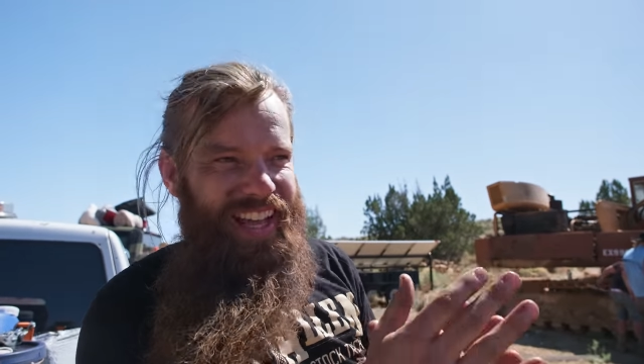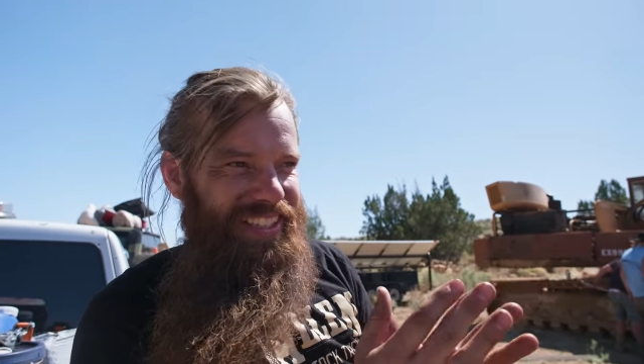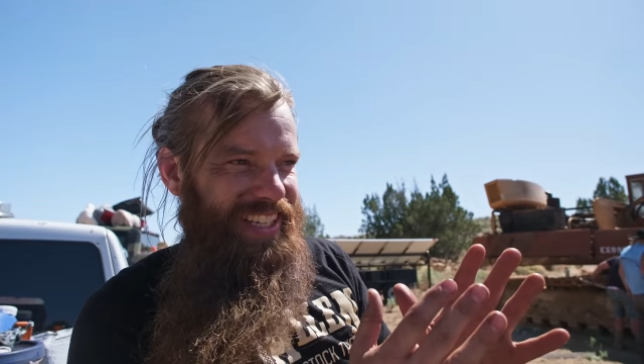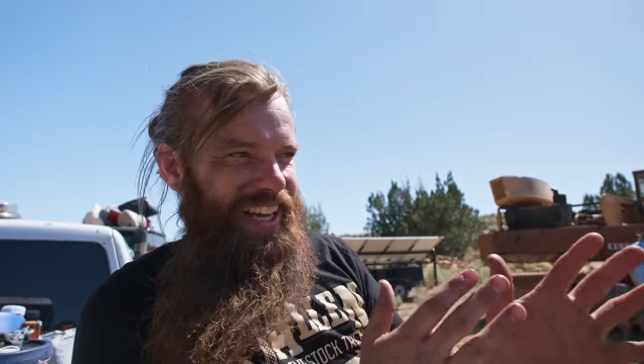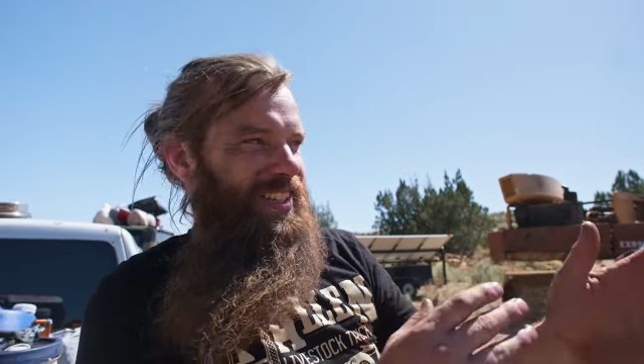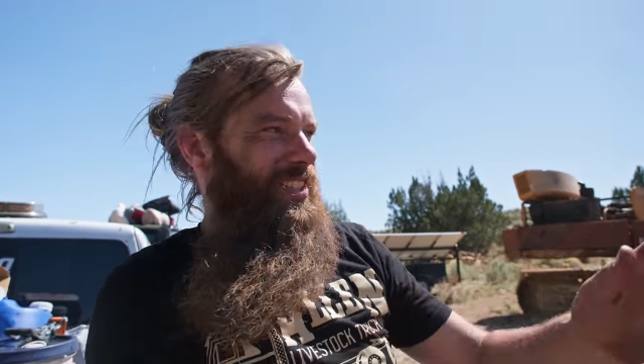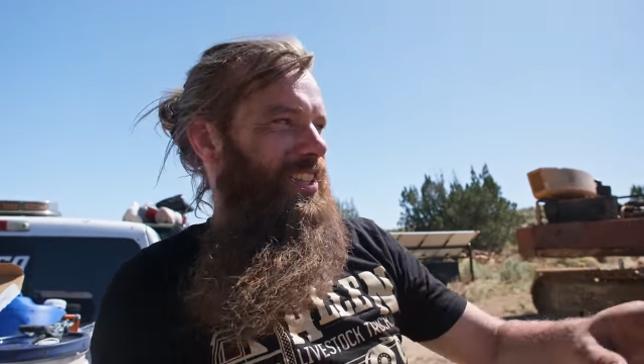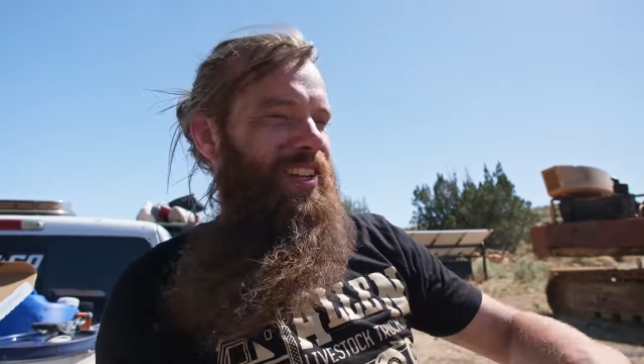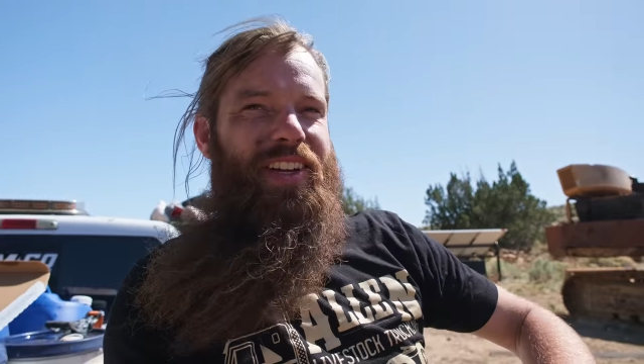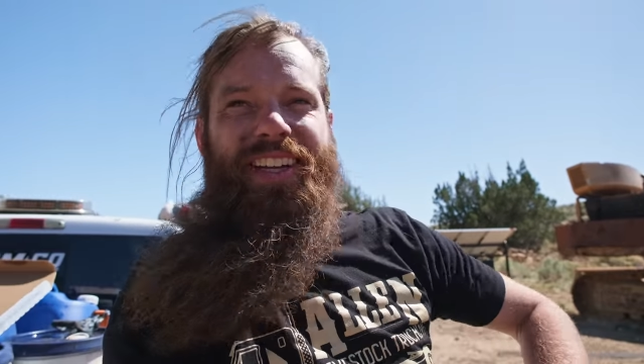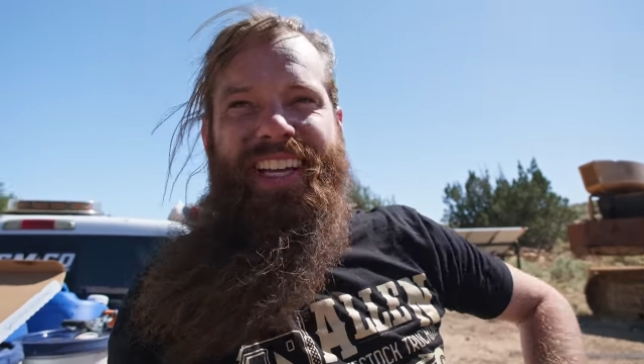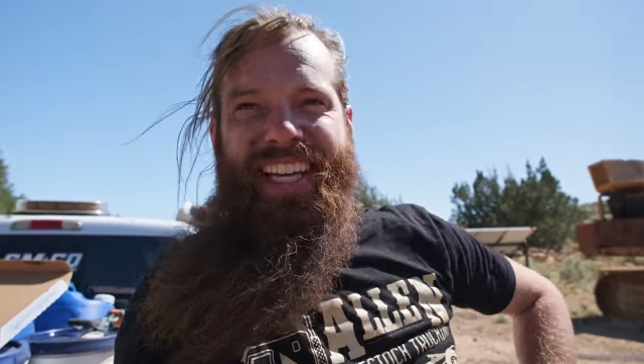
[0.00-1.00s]
exactly
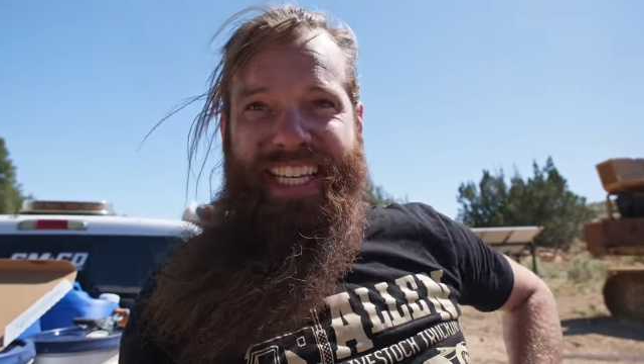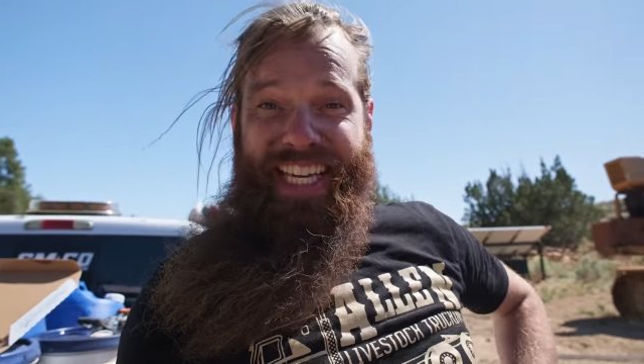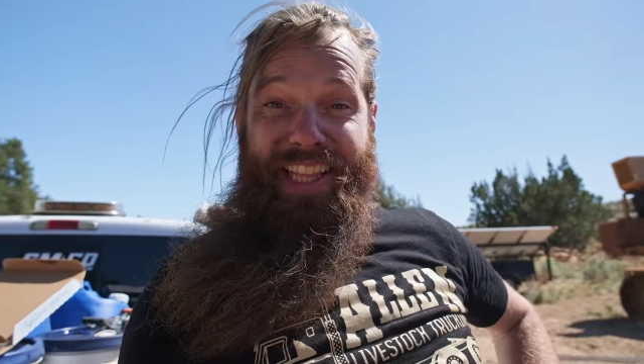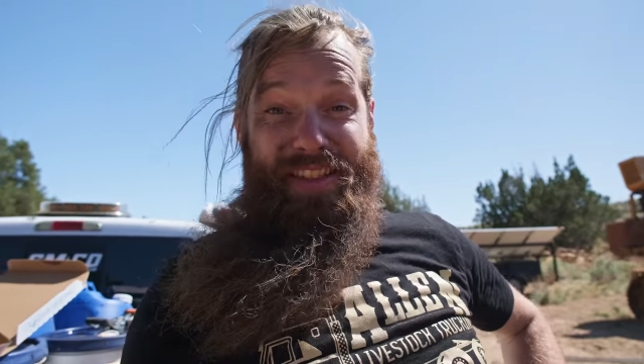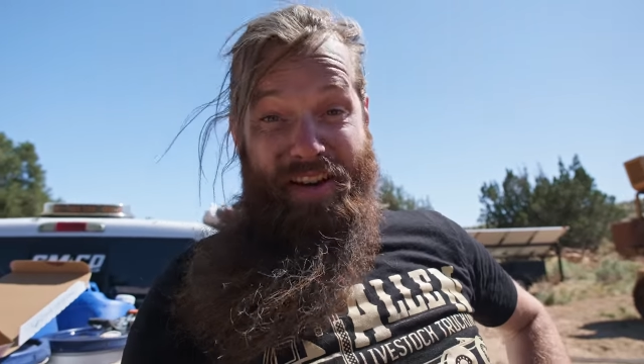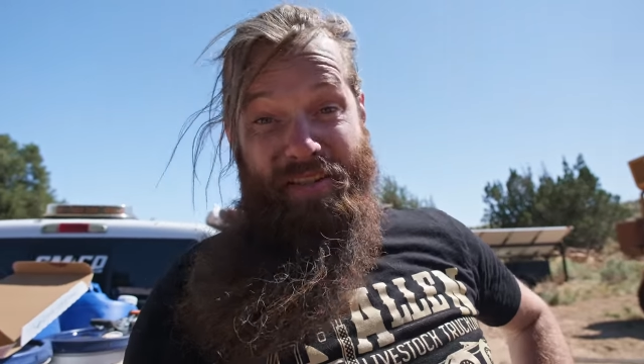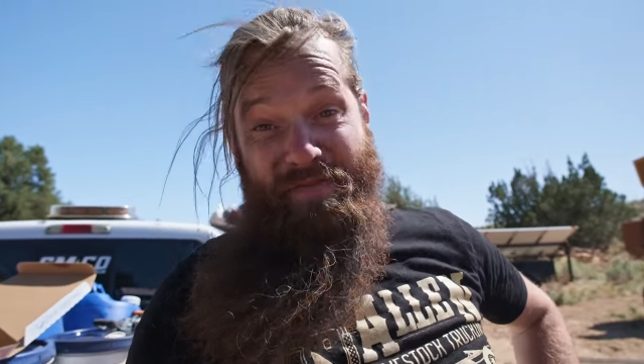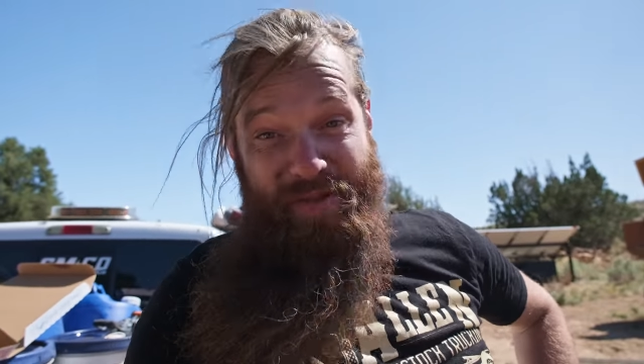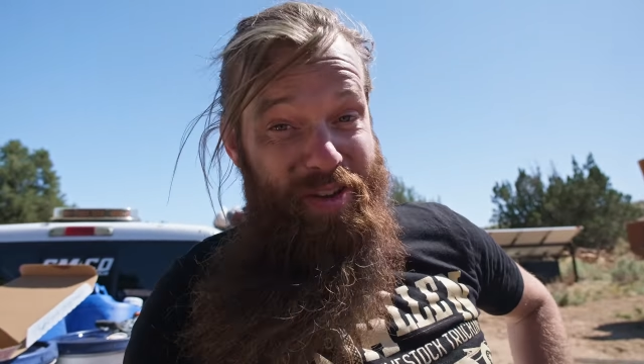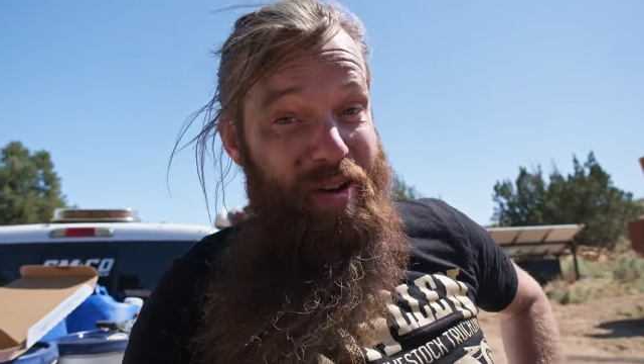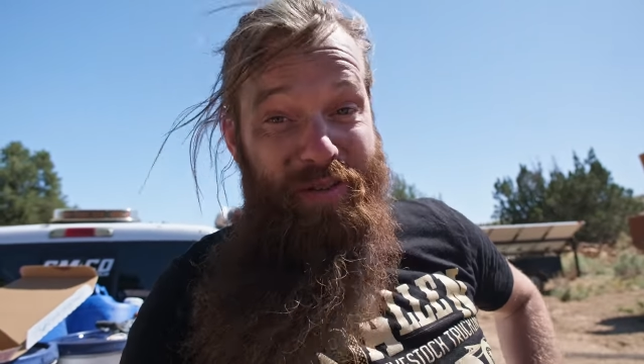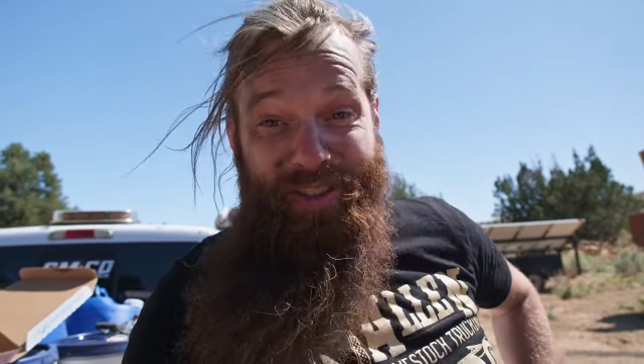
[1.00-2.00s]
gonna get there,
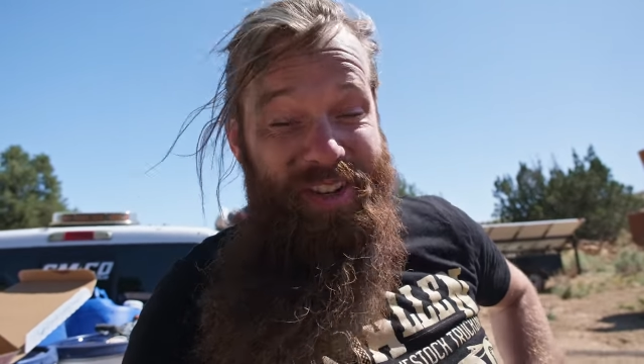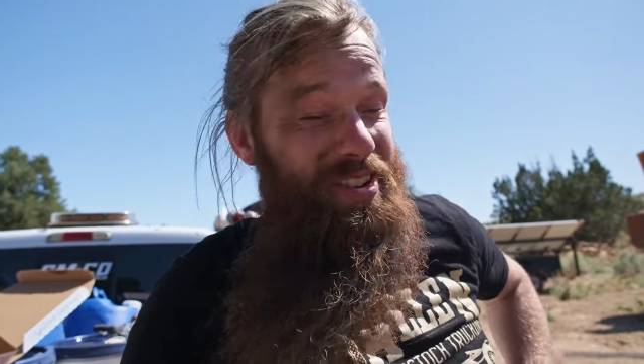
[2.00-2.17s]
but you always